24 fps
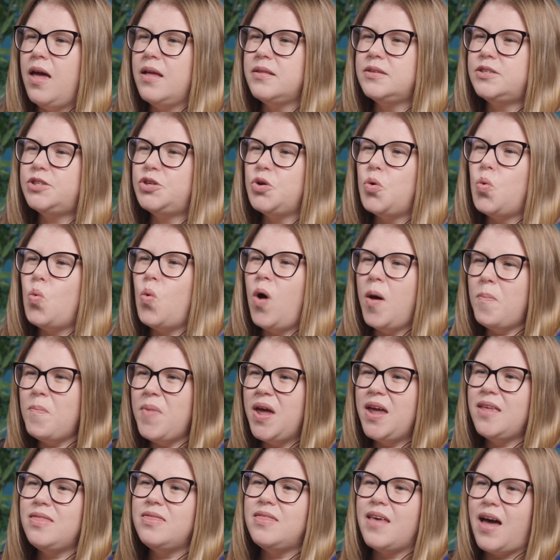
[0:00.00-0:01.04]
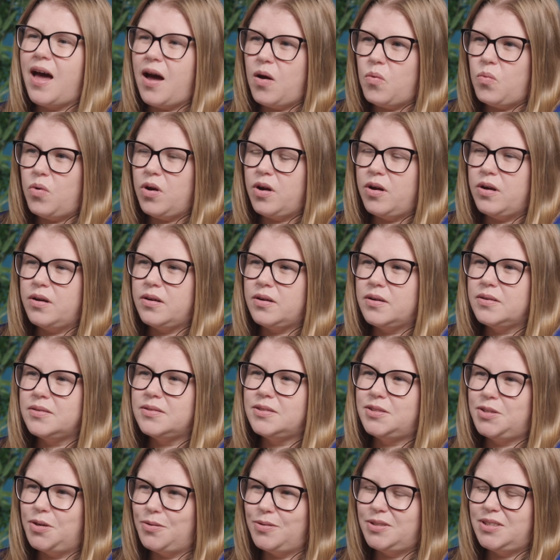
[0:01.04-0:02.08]
And so what made that work
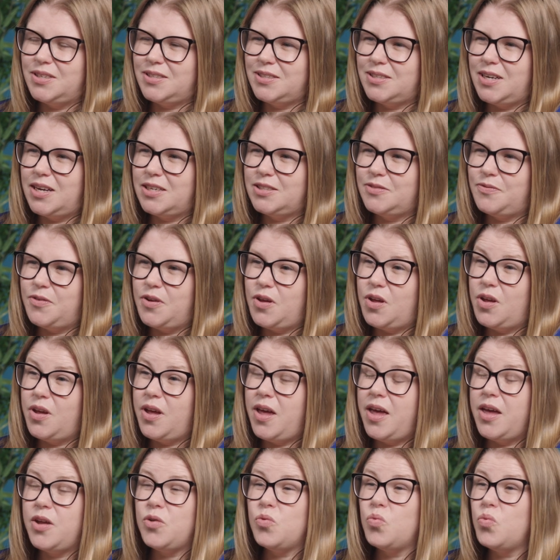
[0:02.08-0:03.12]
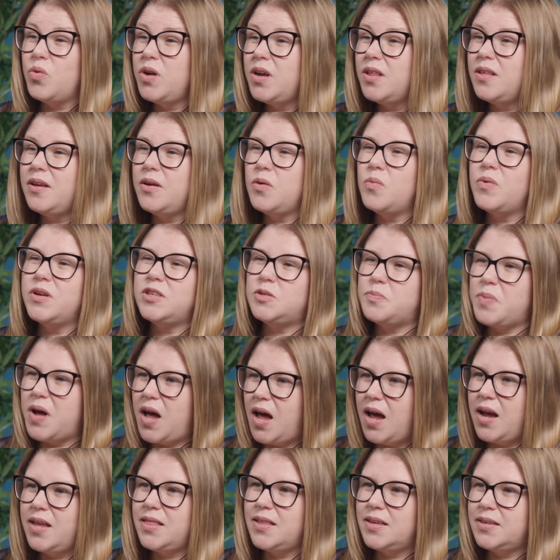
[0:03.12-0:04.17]
so successful, and really what's
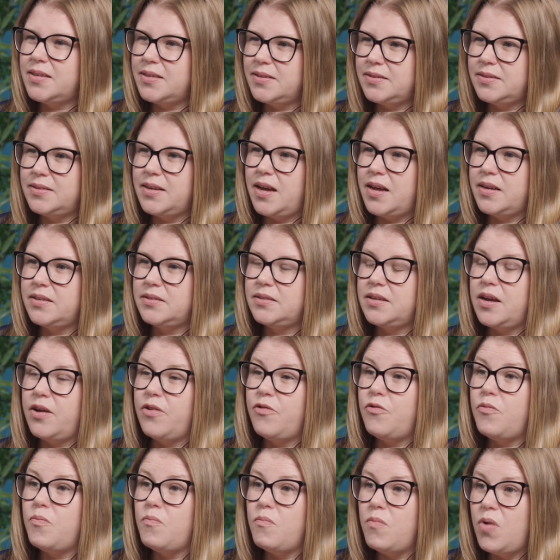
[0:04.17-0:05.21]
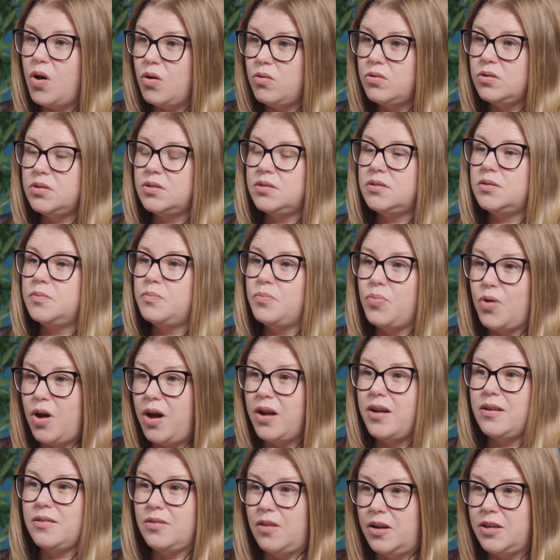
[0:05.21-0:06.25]
behind the success of most
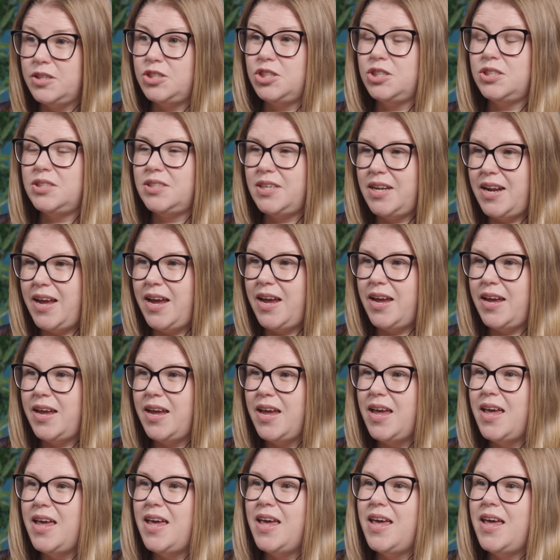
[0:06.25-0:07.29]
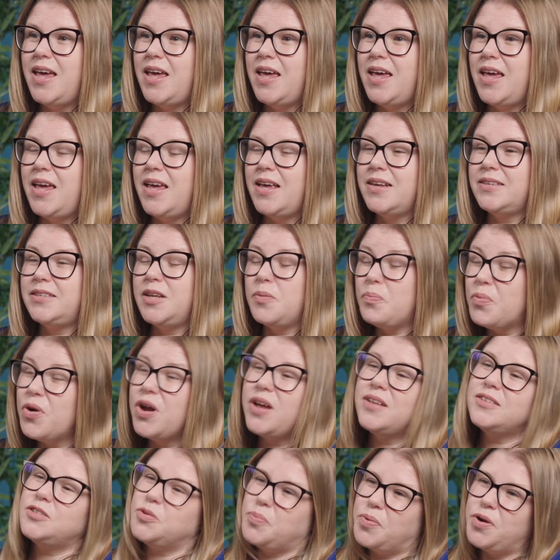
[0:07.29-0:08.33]
product launches today, is that
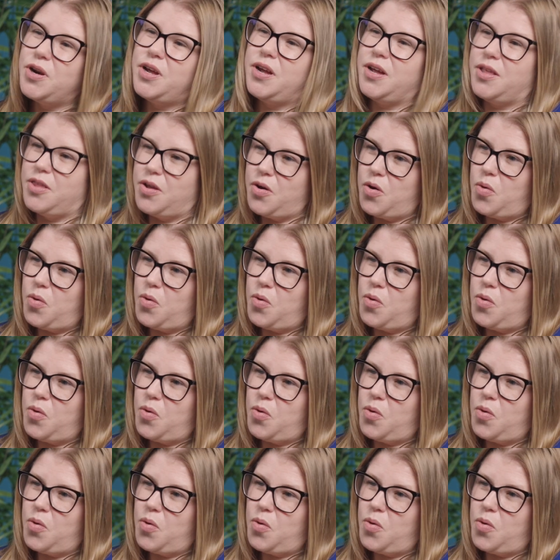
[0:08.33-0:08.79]
brands are putting in the